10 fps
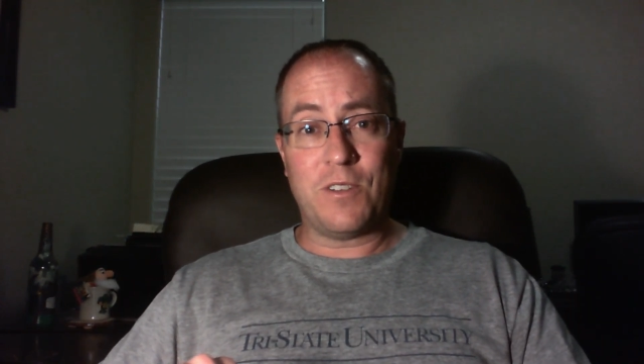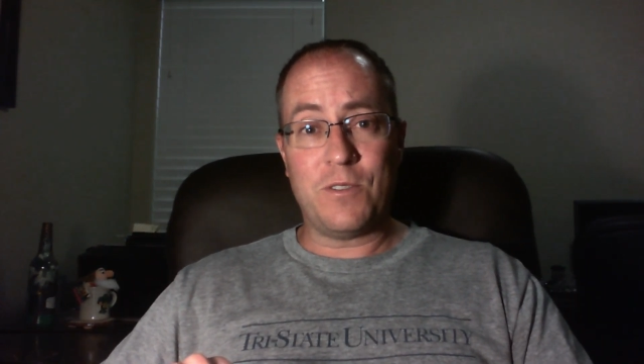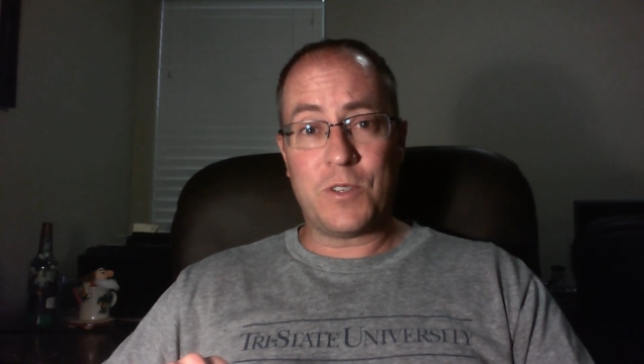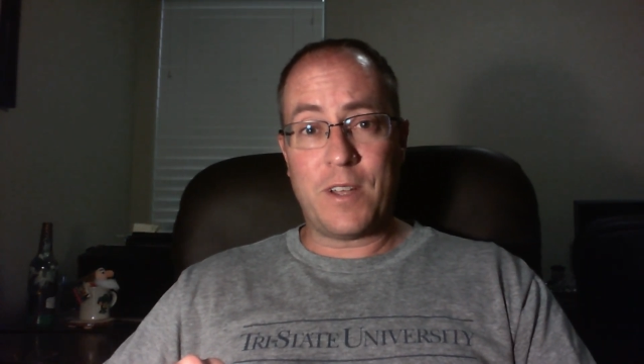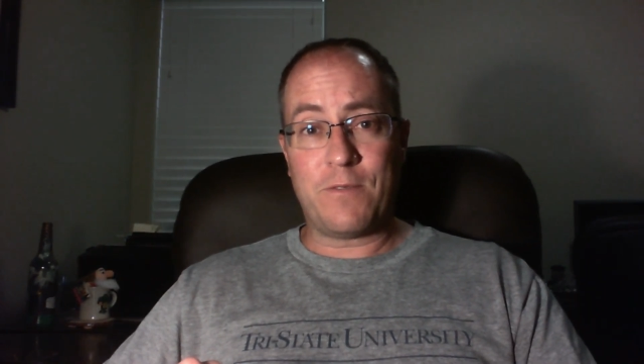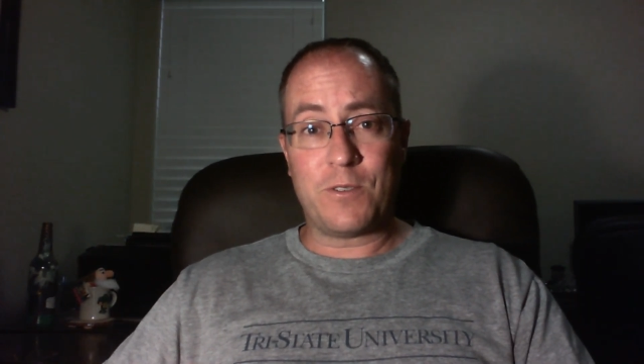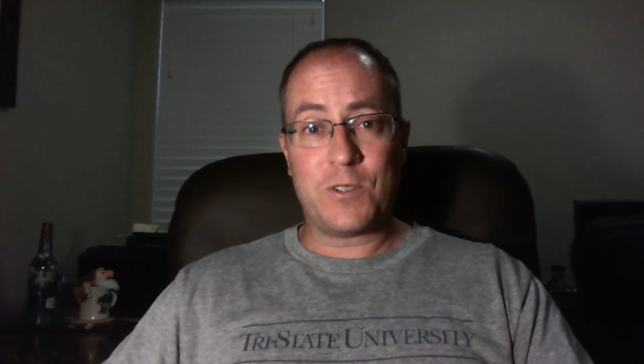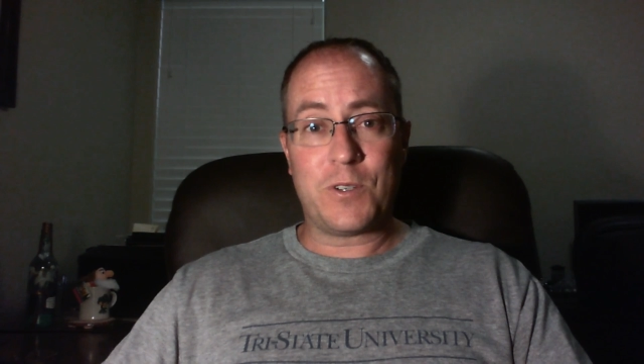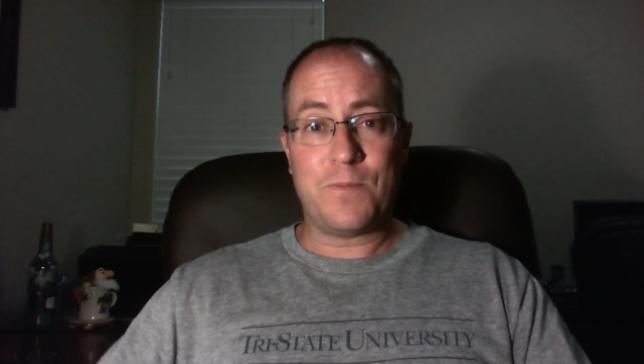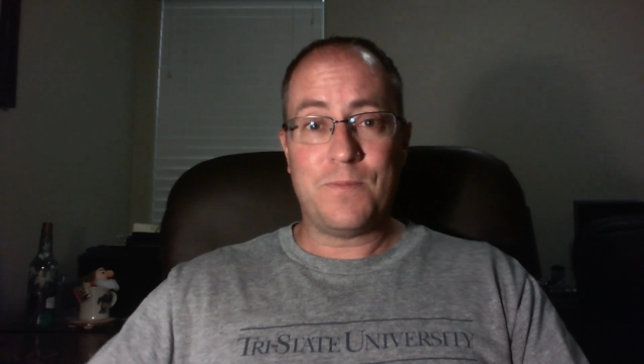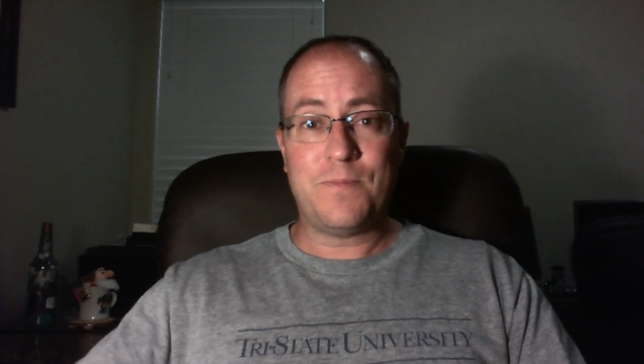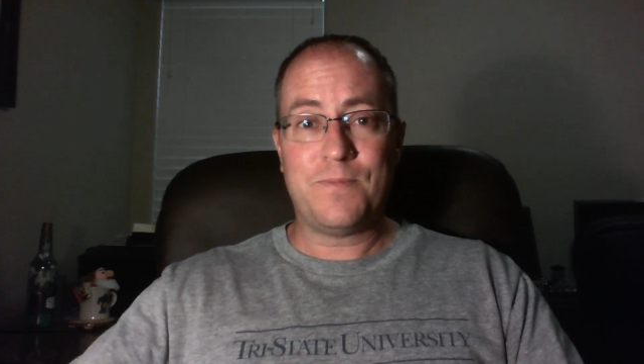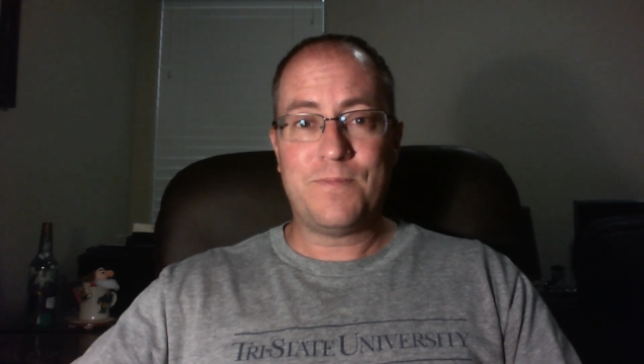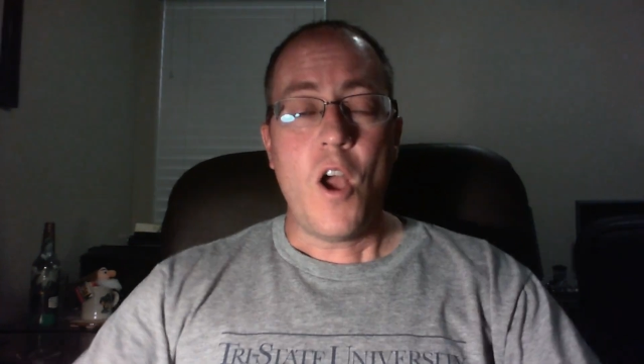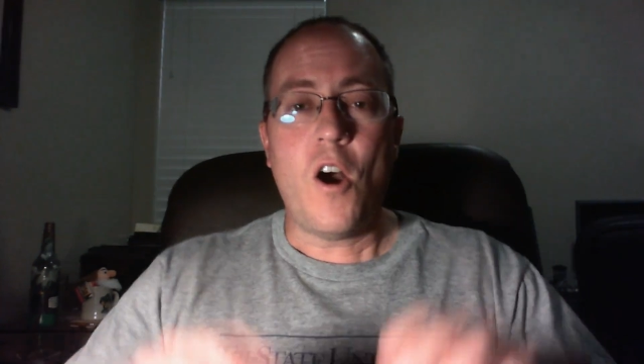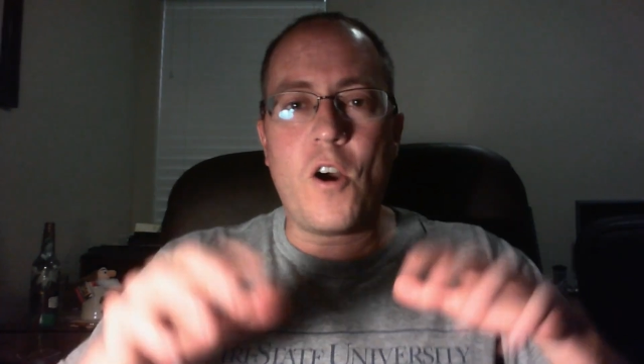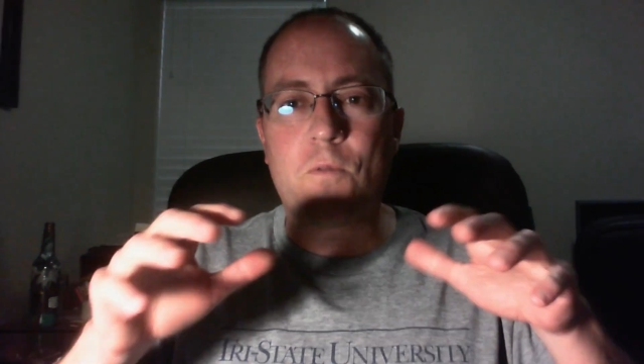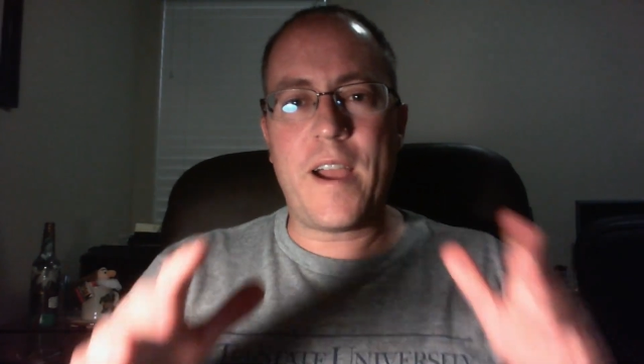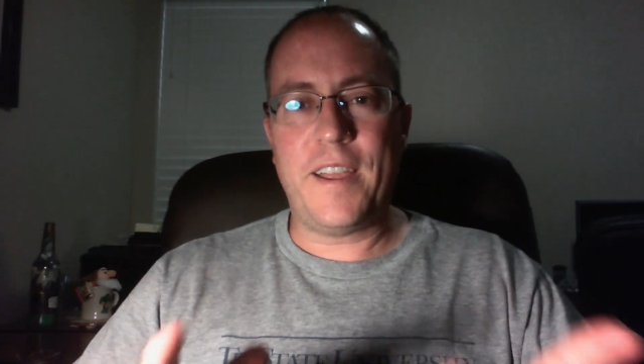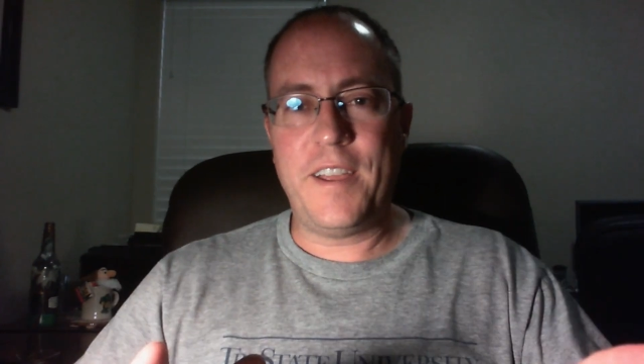of those efforts. All
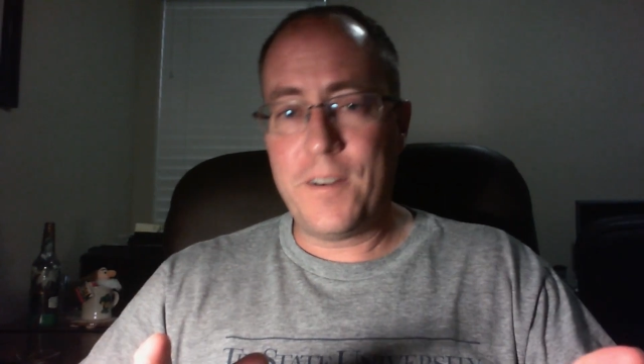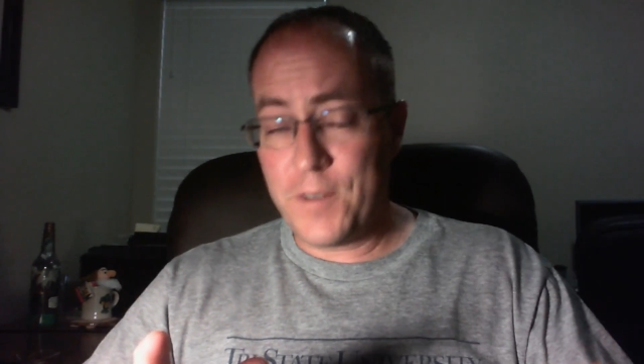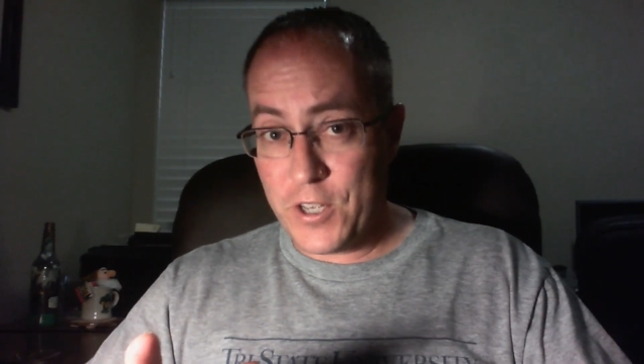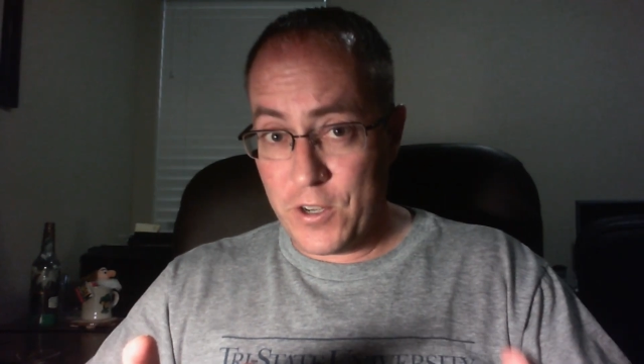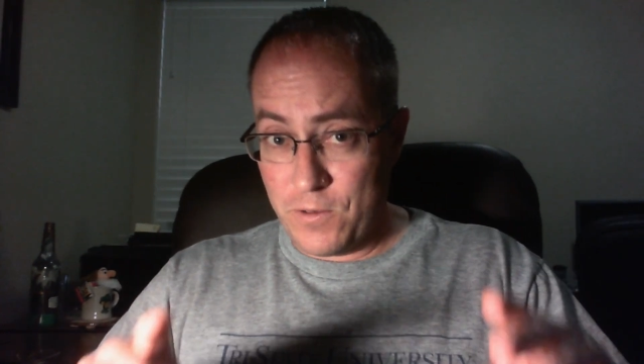right, here we go.